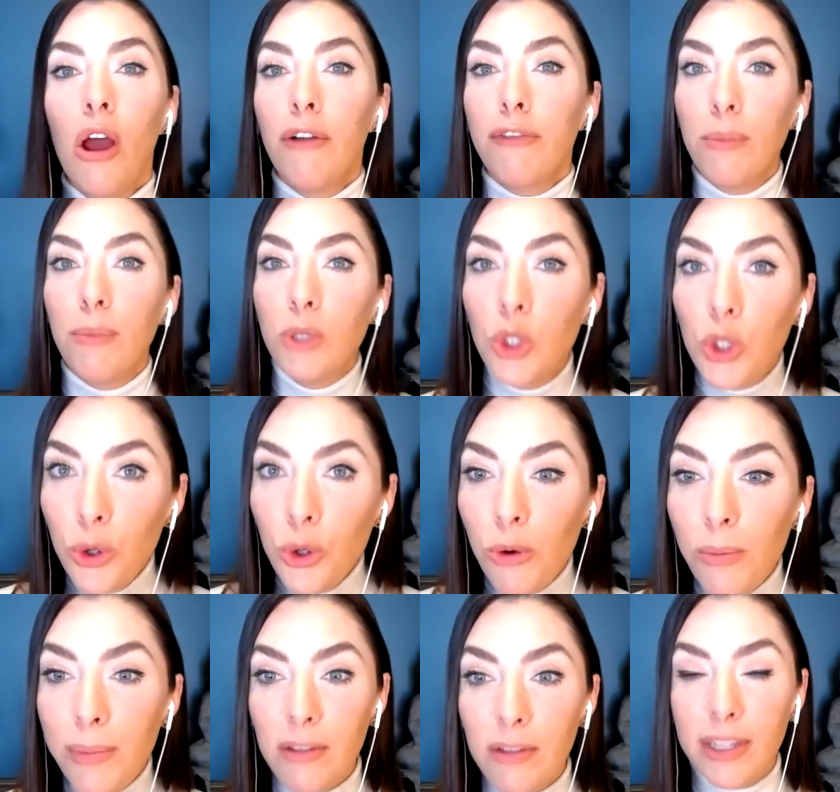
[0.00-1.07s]
from
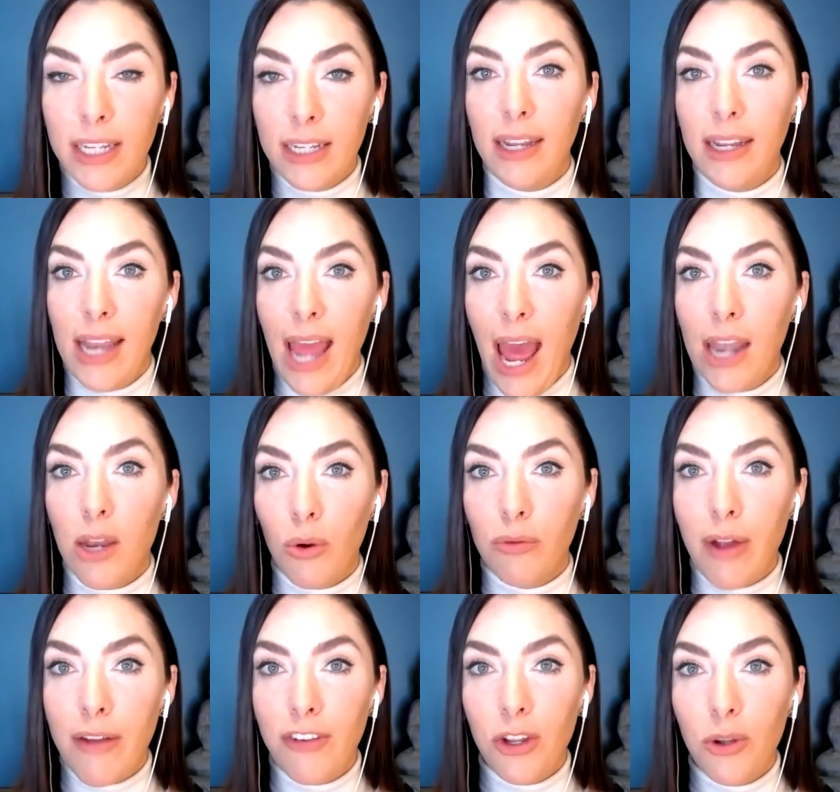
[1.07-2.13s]
two million in annual
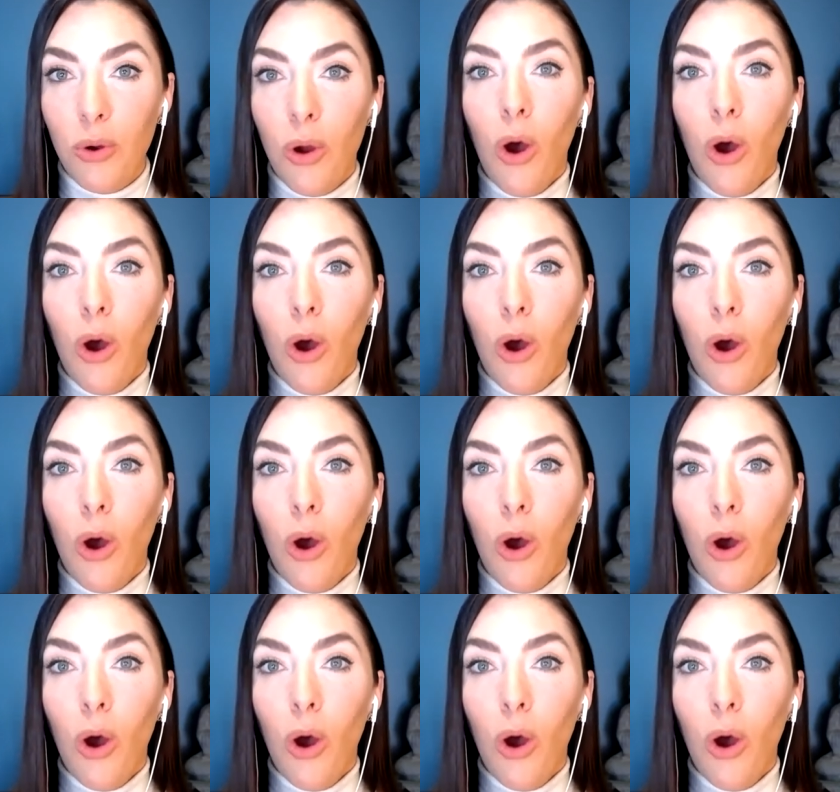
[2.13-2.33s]
revenue